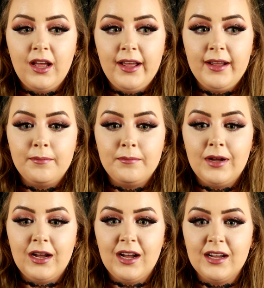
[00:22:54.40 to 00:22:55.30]

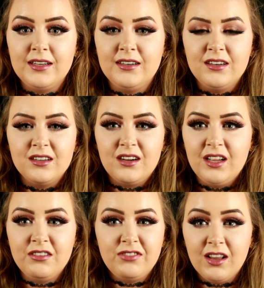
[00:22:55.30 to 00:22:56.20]
And
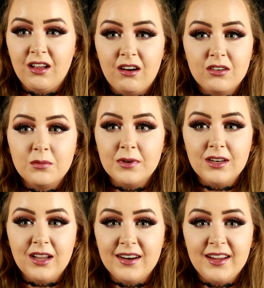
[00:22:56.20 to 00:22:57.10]
it felt horrible
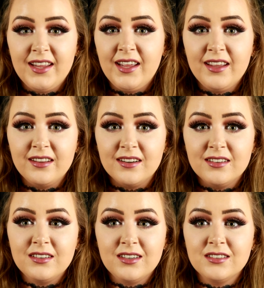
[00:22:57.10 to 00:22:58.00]
and I hated it.
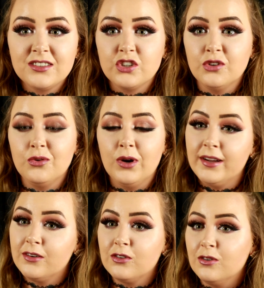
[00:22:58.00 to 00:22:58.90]
So I
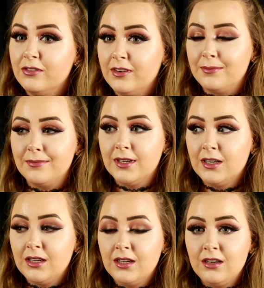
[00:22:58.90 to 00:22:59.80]
don't know if I'm
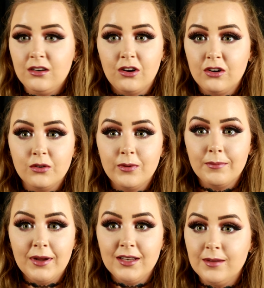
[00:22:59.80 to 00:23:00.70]
not going to wear
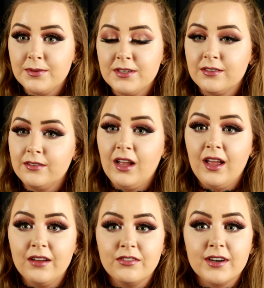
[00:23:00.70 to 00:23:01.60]
matte lips
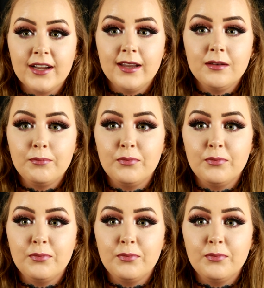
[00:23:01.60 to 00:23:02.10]
ever again,